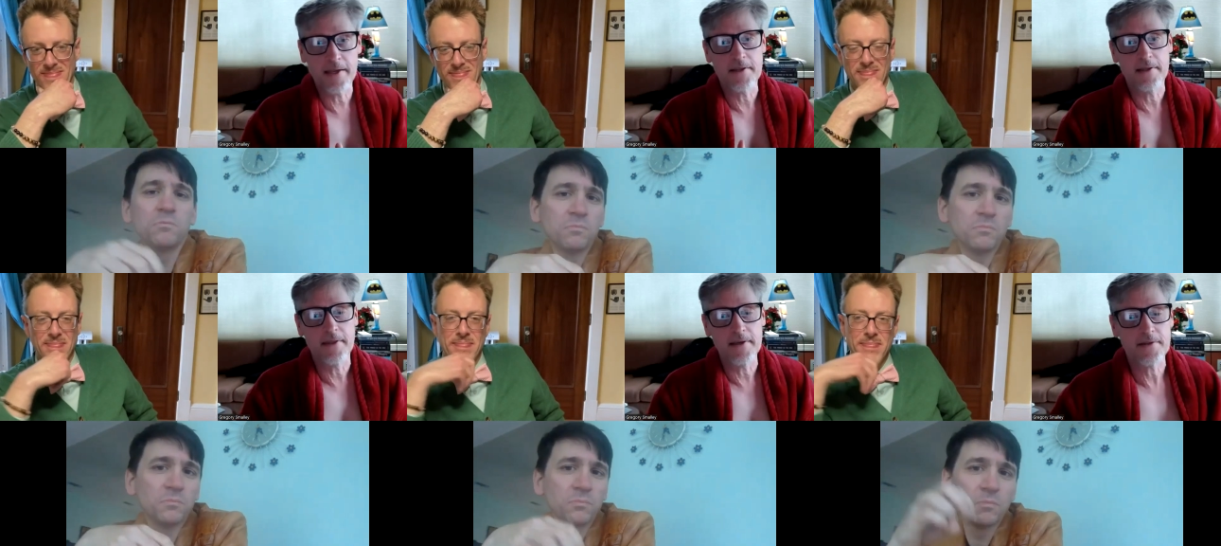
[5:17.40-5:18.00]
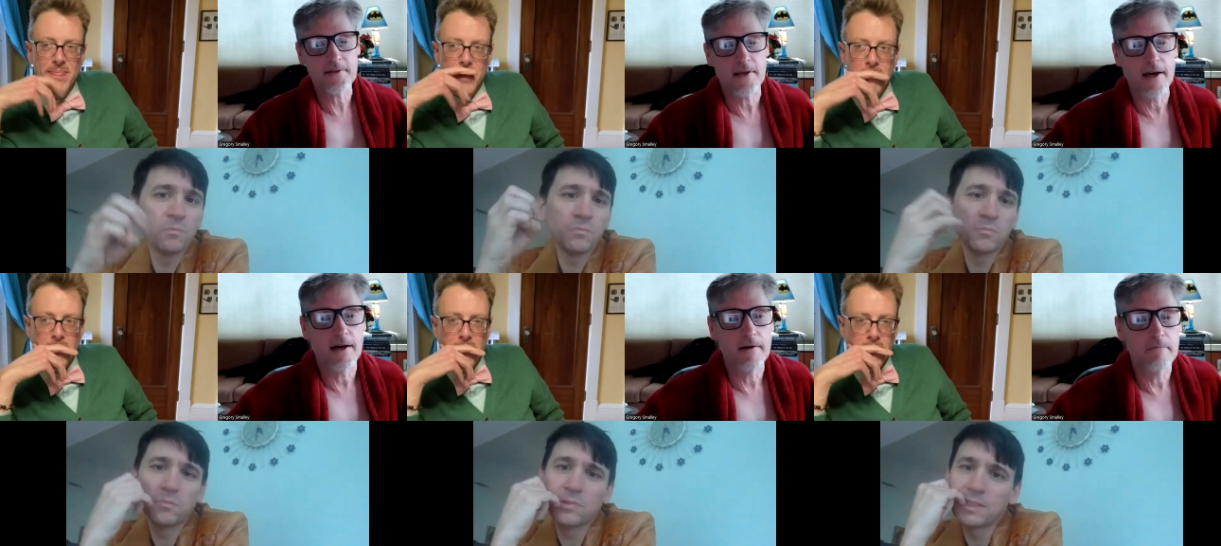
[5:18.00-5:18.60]
Speaker 1: is that this
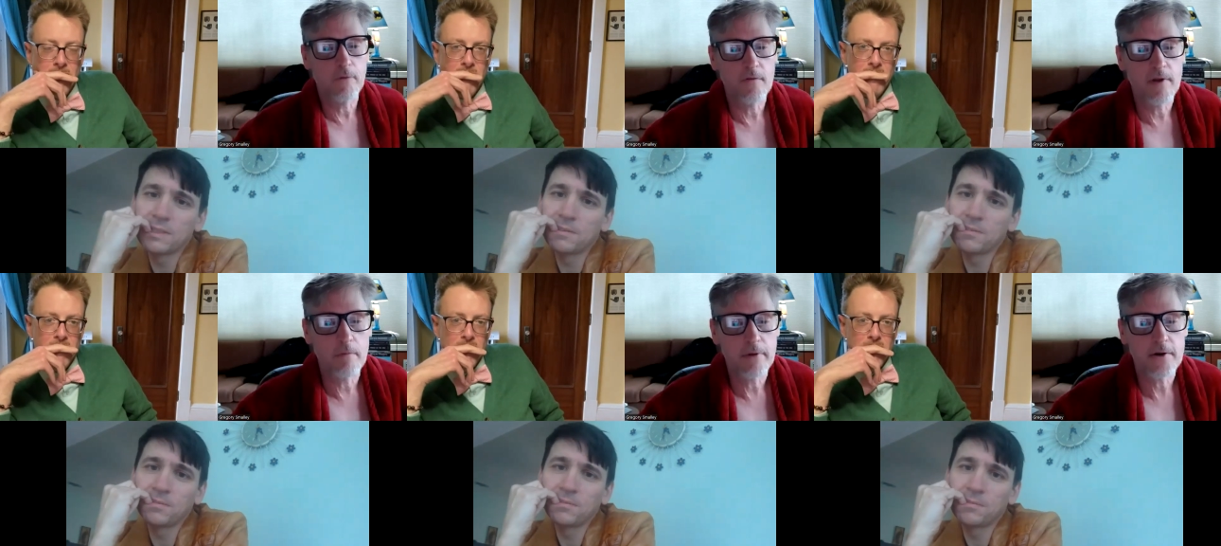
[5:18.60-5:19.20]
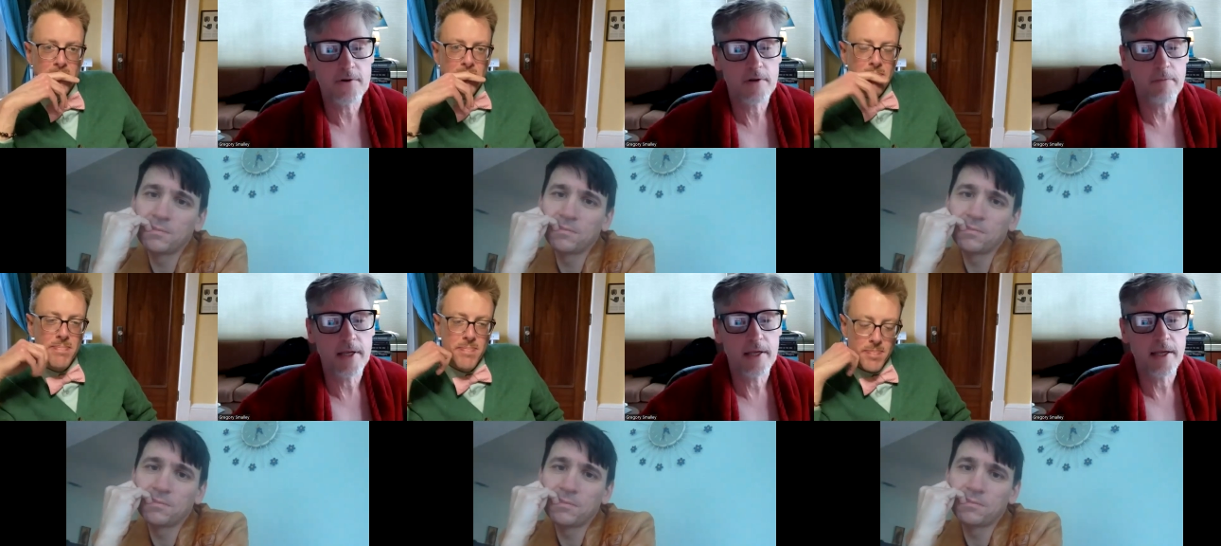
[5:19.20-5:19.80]
uh, movie
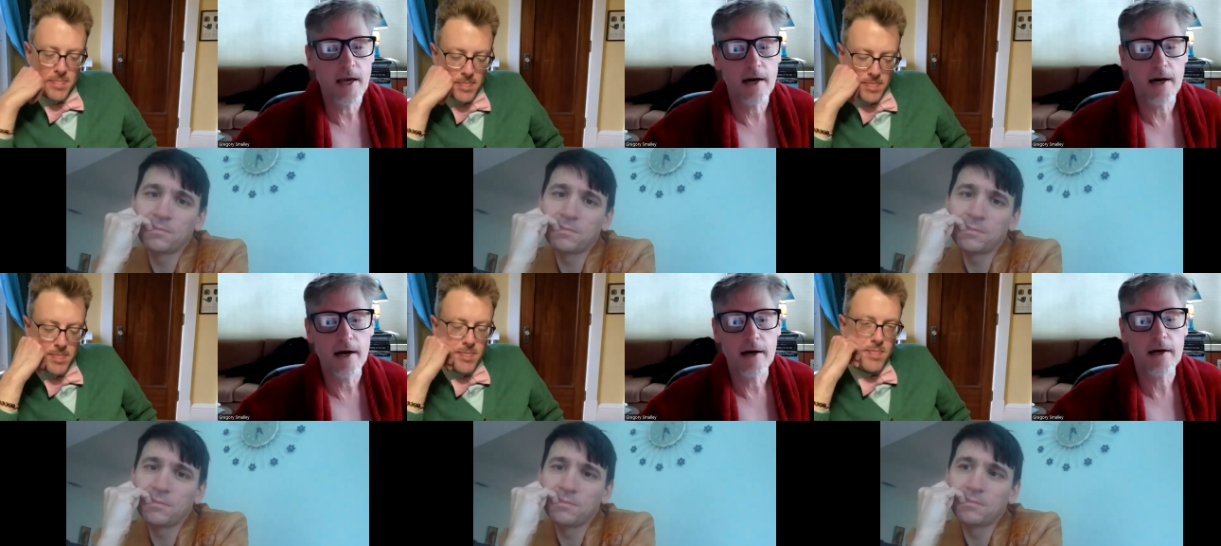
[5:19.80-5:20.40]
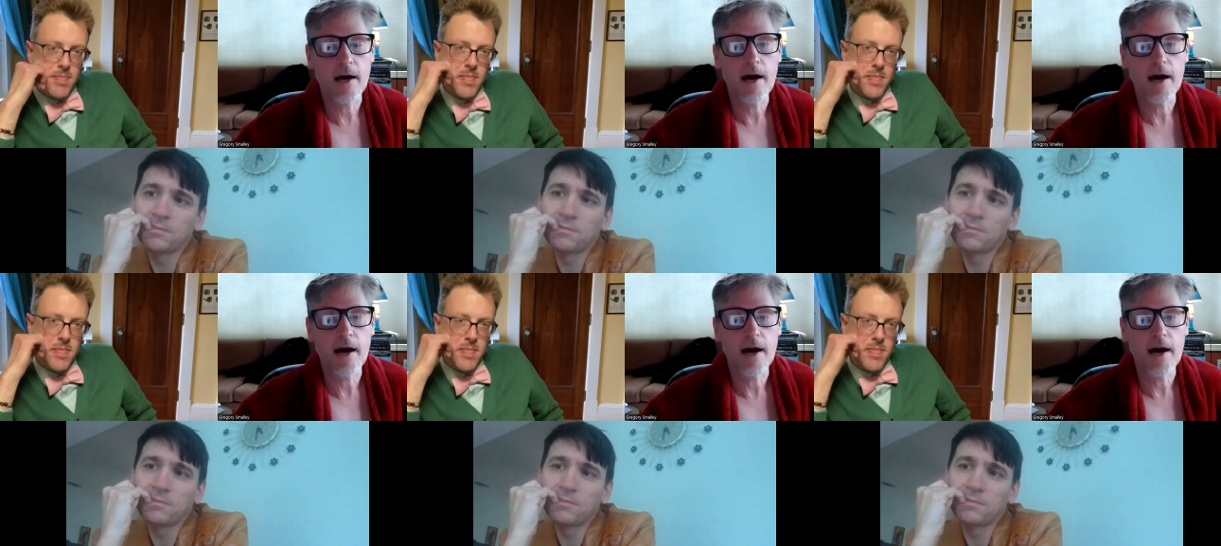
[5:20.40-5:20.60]
appears to be uh, a